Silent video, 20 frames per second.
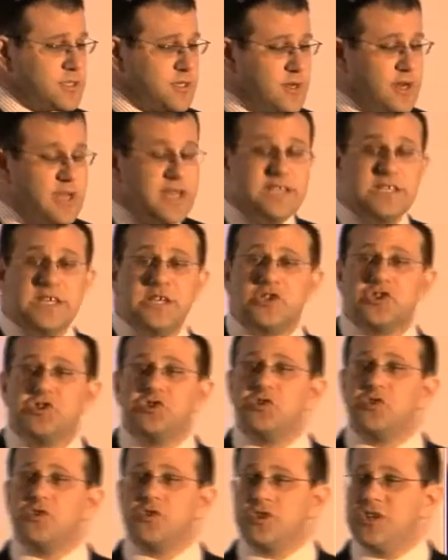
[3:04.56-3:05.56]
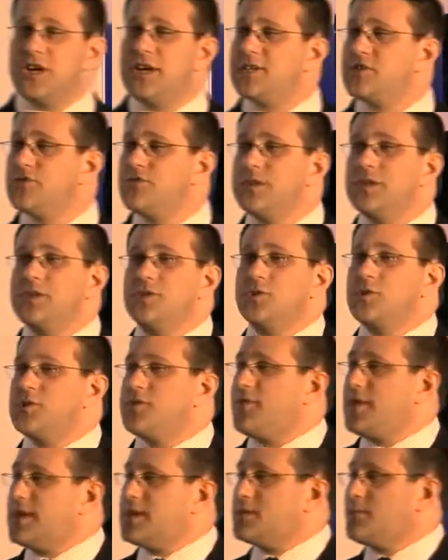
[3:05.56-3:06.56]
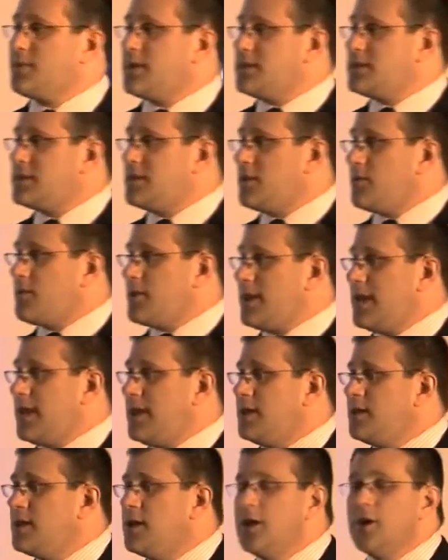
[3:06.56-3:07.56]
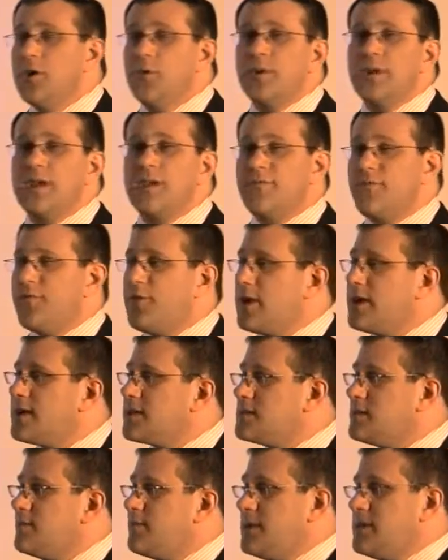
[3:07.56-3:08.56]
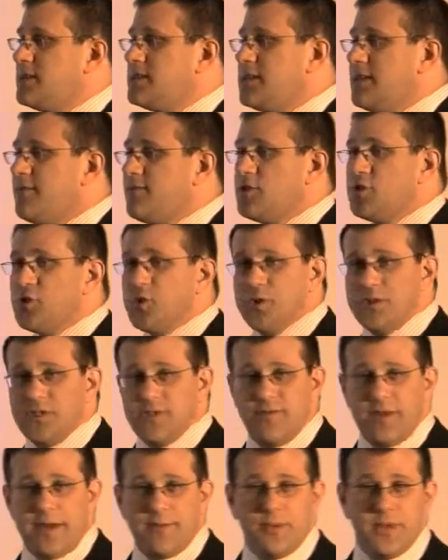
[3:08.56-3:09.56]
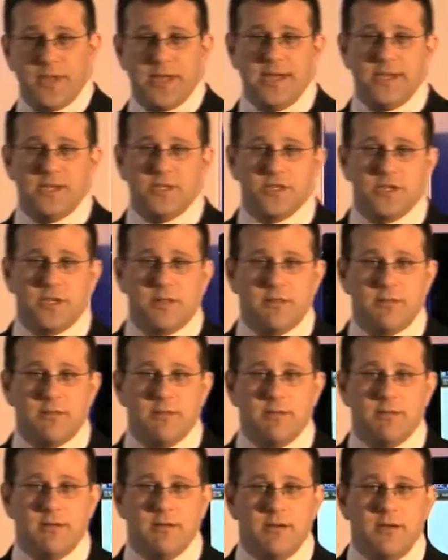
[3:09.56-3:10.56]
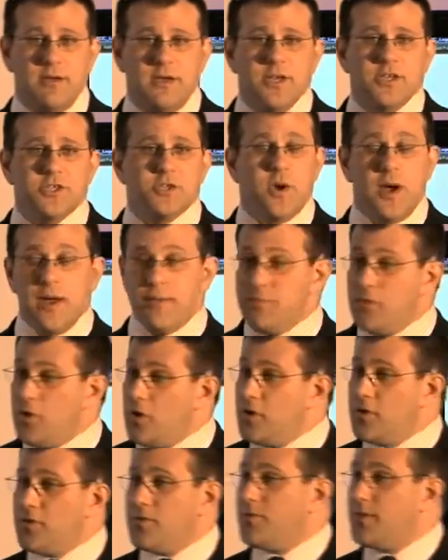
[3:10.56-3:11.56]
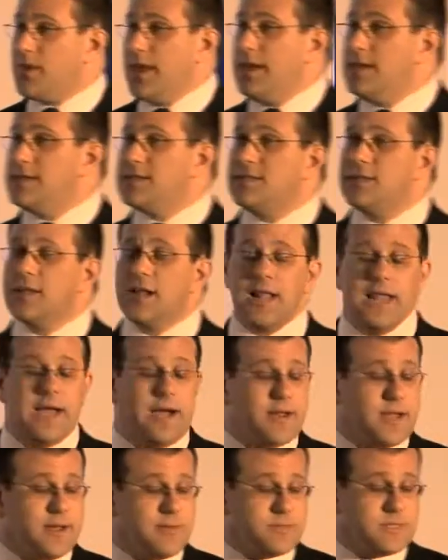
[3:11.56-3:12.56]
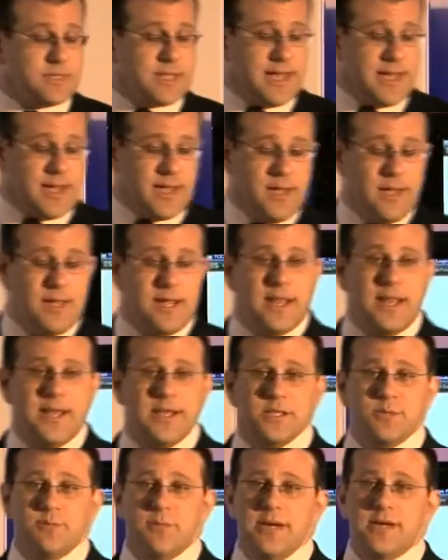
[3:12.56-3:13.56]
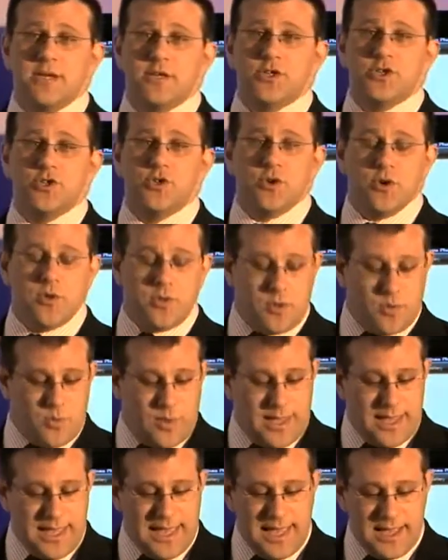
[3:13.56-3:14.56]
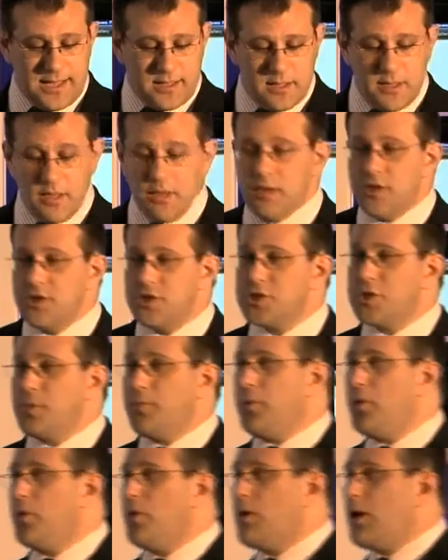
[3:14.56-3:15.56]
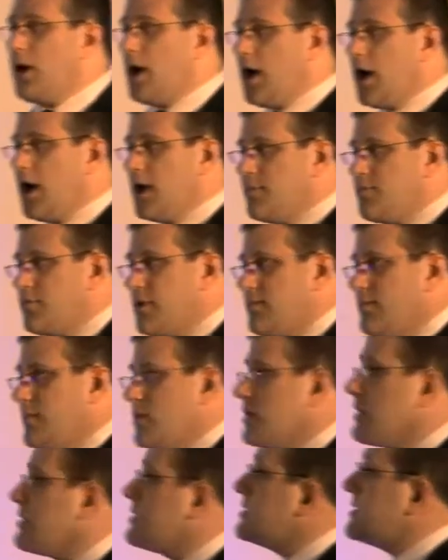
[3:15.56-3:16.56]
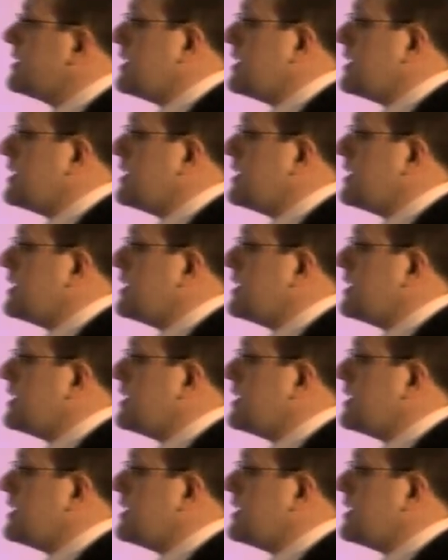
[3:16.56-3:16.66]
on is it's not just resource flexibility that we need flexibility of choice of application. So I'm not hitting the cloud, I'm saying let's make sure that we can support hybrid models